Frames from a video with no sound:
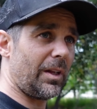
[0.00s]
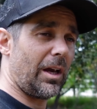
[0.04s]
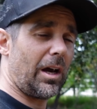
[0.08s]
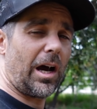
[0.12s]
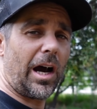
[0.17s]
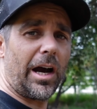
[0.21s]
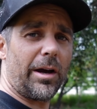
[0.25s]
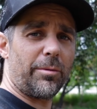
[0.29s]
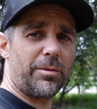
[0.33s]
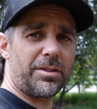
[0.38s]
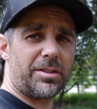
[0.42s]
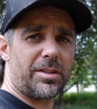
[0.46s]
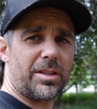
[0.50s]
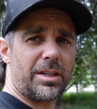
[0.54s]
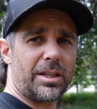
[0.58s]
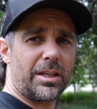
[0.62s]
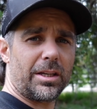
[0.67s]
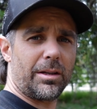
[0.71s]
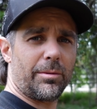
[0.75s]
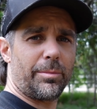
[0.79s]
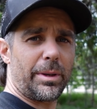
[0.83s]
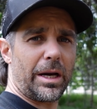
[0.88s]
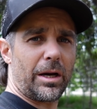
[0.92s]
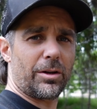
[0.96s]
I was
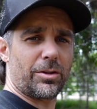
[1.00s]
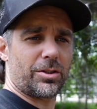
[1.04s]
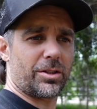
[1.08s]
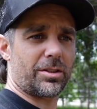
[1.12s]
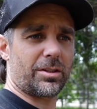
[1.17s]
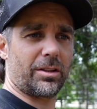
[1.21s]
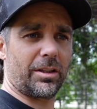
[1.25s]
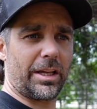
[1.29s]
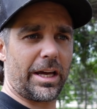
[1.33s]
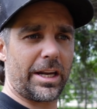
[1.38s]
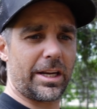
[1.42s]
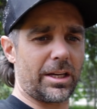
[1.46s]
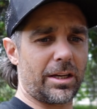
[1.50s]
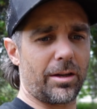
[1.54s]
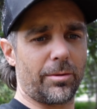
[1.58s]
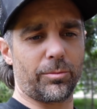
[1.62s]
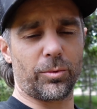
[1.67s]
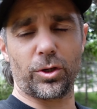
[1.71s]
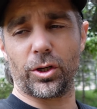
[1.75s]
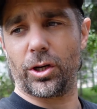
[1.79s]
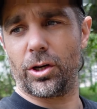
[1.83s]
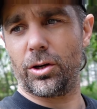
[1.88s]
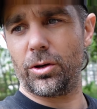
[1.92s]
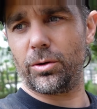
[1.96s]
thinking about just letting them
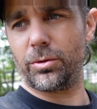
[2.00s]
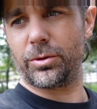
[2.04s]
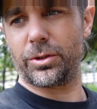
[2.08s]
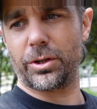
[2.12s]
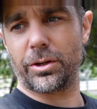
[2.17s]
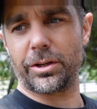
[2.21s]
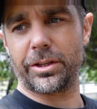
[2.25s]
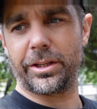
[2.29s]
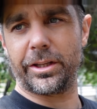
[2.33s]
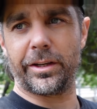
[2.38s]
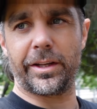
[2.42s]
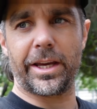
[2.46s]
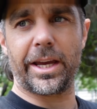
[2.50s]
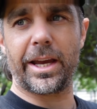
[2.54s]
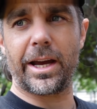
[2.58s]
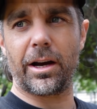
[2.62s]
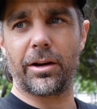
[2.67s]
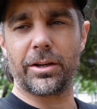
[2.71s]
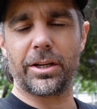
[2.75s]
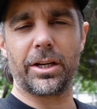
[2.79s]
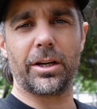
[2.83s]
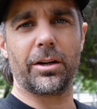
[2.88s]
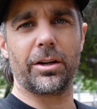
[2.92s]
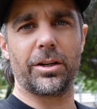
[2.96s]
go during the day
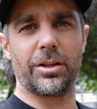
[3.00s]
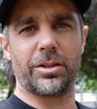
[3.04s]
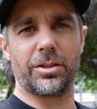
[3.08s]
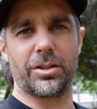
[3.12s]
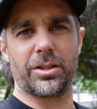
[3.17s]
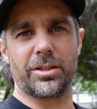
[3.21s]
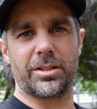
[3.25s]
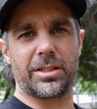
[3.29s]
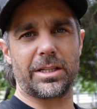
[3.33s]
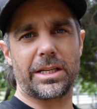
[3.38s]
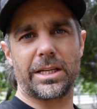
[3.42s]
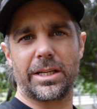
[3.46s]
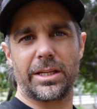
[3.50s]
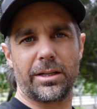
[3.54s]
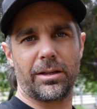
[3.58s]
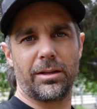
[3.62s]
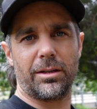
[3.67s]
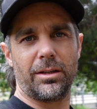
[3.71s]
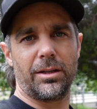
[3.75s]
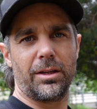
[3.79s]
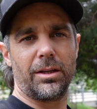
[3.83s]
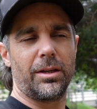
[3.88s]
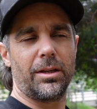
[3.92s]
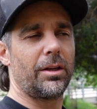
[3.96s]
out here and just eat
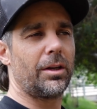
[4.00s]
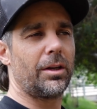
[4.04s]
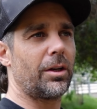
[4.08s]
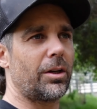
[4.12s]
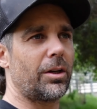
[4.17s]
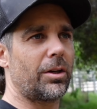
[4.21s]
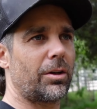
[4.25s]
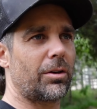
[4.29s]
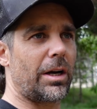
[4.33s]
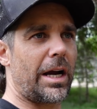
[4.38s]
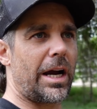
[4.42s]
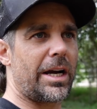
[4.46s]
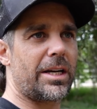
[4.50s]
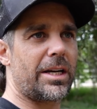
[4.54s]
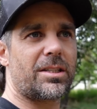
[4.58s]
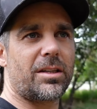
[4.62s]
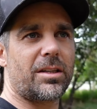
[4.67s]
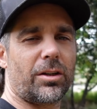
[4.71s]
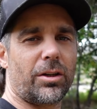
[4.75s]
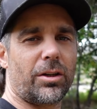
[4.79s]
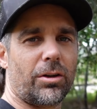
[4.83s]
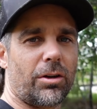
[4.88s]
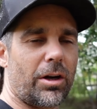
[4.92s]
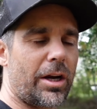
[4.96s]
grass
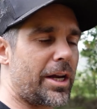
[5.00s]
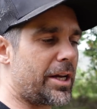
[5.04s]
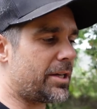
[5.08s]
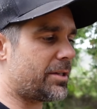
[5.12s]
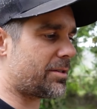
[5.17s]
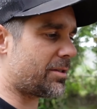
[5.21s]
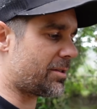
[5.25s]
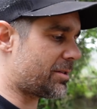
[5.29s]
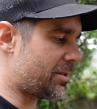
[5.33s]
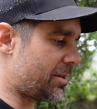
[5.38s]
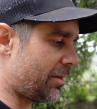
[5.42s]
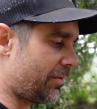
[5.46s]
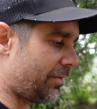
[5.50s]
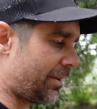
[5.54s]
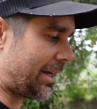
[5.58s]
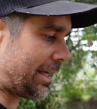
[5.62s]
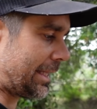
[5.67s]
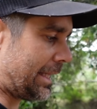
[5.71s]
and graze and stuff like